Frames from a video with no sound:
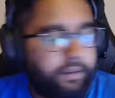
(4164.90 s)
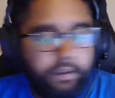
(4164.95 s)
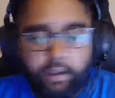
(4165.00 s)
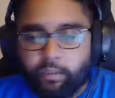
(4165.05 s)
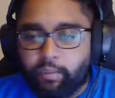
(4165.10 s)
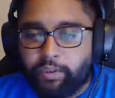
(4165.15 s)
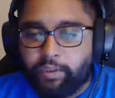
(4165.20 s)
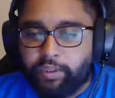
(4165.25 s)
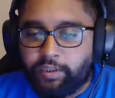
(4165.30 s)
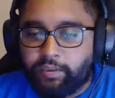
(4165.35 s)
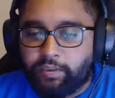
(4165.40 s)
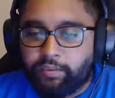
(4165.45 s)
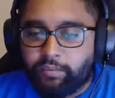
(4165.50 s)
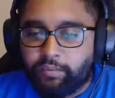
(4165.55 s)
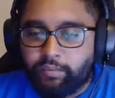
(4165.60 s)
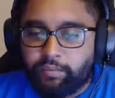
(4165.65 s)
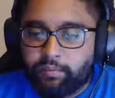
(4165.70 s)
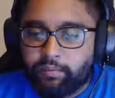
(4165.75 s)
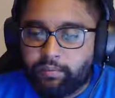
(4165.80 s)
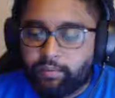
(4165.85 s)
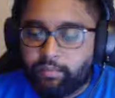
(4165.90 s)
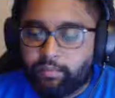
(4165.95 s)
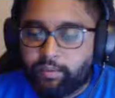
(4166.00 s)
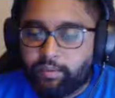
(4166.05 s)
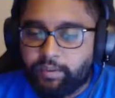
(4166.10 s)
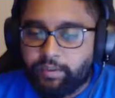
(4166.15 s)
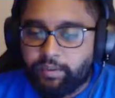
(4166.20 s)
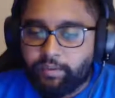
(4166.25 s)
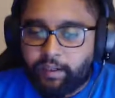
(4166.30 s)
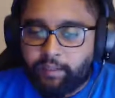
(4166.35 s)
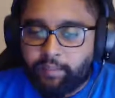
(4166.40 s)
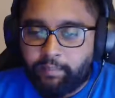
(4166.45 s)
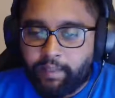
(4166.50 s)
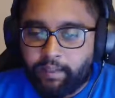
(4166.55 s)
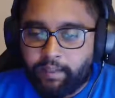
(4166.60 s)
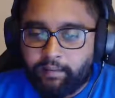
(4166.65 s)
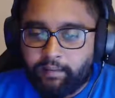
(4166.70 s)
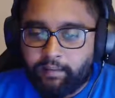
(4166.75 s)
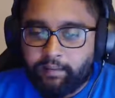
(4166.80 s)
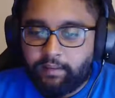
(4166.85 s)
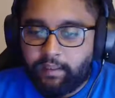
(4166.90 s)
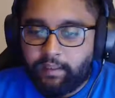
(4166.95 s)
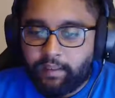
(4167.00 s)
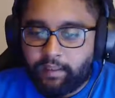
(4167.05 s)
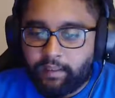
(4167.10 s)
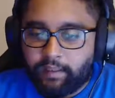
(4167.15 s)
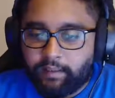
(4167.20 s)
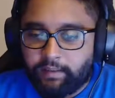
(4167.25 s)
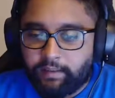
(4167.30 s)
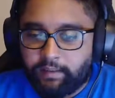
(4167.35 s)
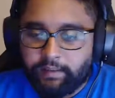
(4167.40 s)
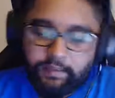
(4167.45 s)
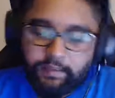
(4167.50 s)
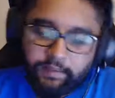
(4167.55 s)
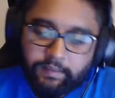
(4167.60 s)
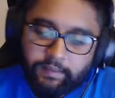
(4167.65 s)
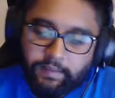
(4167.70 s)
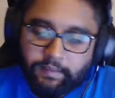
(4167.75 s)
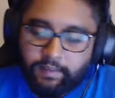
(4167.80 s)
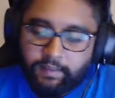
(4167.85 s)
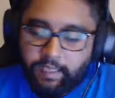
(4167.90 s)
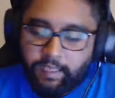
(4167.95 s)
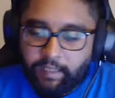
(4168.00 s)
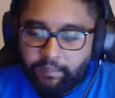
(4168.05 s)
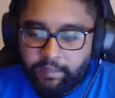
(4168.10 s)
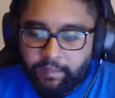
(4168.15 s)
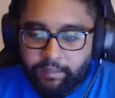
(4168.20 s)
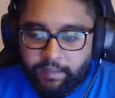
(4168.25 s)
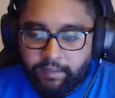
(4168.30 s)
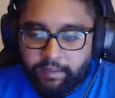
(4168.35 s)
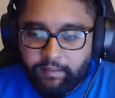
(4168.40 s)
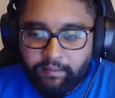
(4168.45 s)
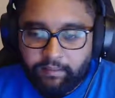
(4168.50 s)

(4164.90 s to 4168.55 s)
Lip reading: would you recommend this game to me?